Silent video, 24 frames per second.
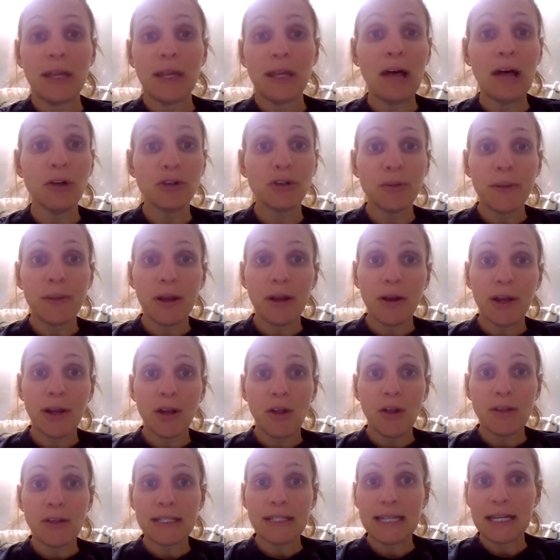elderberry and
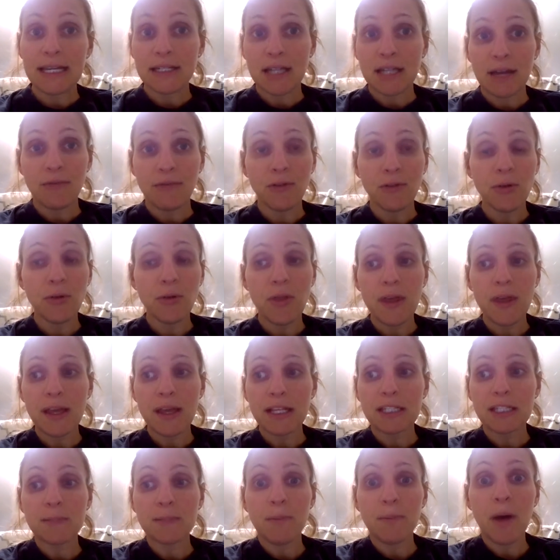all these anti-flu
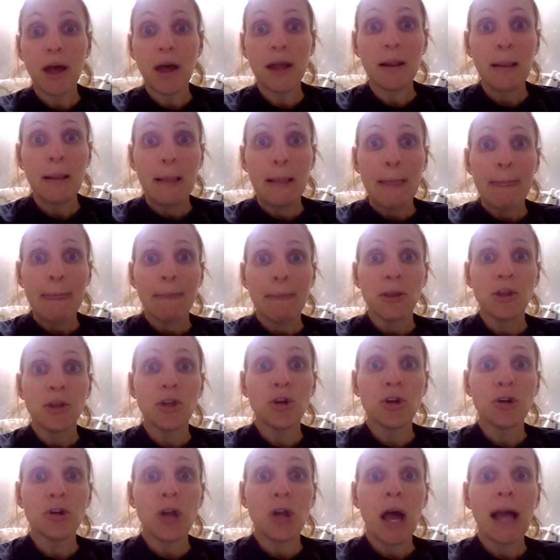things, but
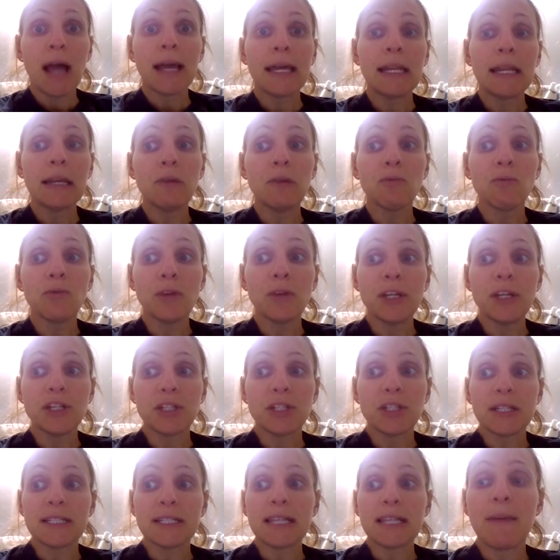you're not going to reach
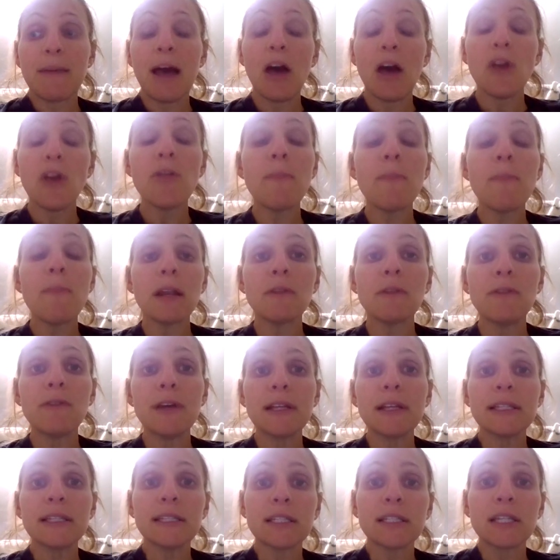the health
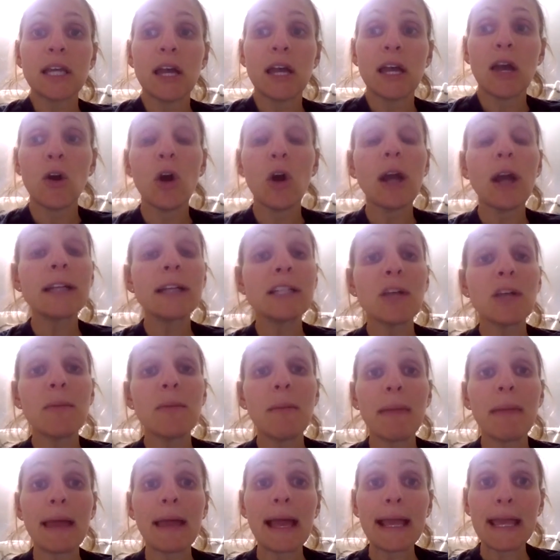benefits. Or I tell them,
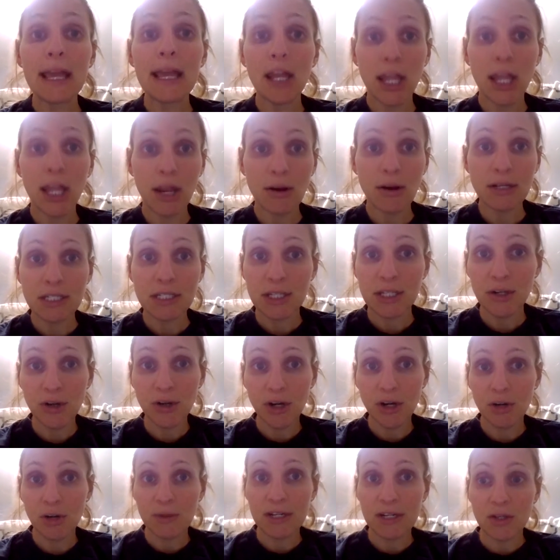I'm like, I can't guarantee you're
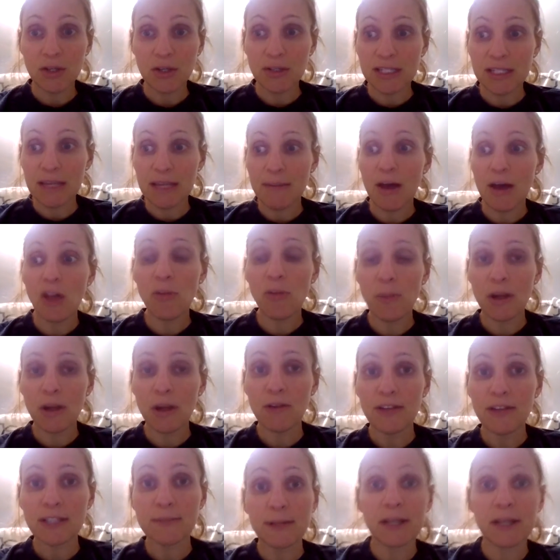going to reach those same health
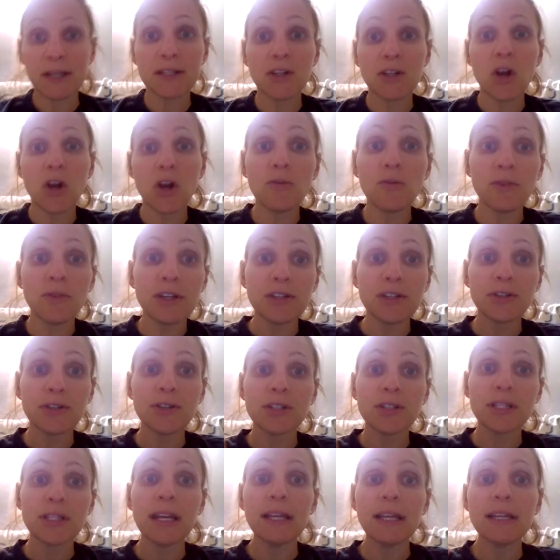benefits because our research
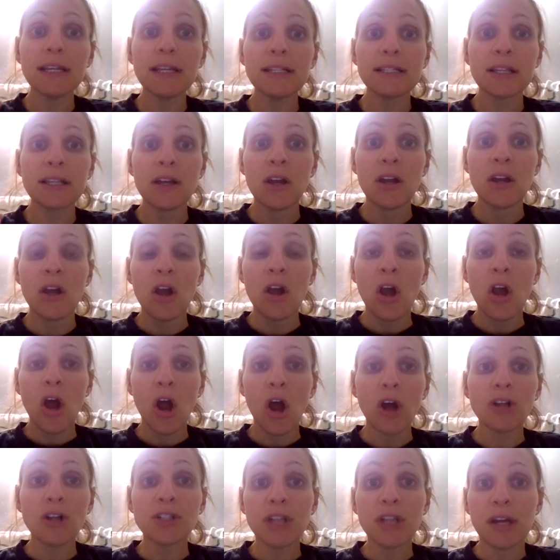studies
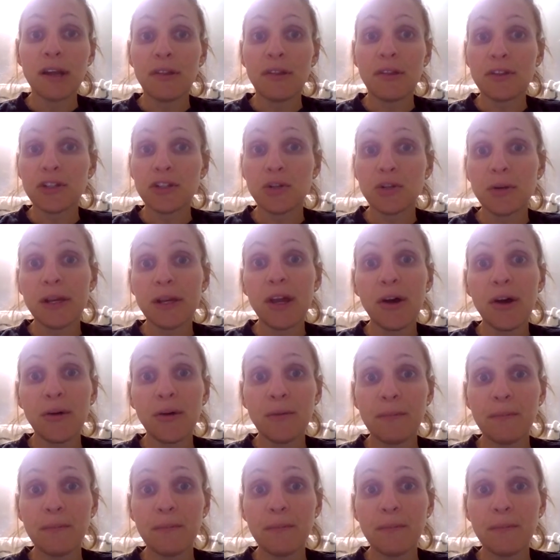are done on the trio.